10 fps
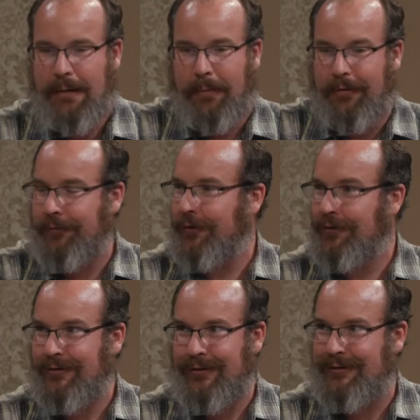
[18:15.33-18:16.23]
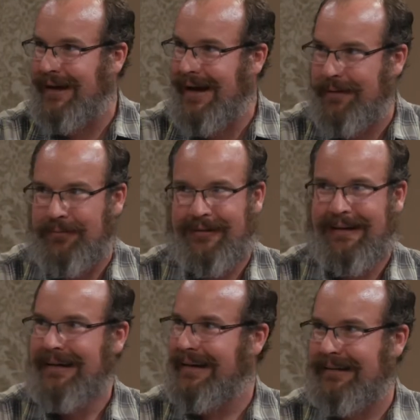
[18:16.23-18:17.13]
But the first two times,
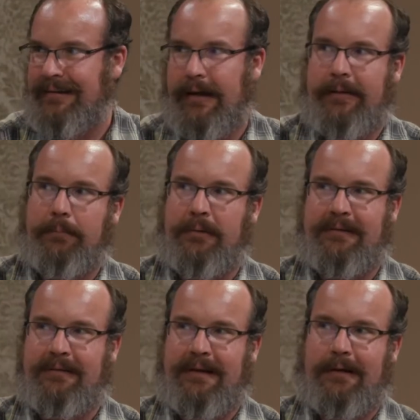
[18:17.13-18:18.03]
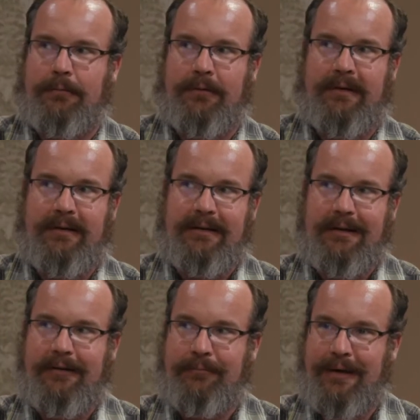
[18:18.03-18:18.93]
it's like, but does God really
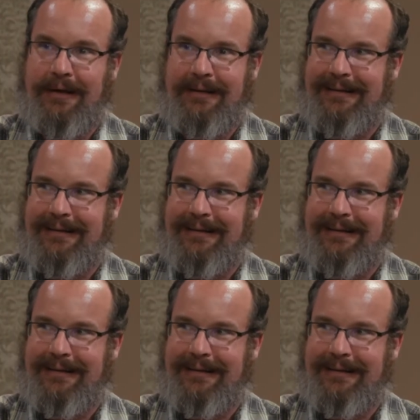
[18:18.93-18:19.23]
love yeah. me?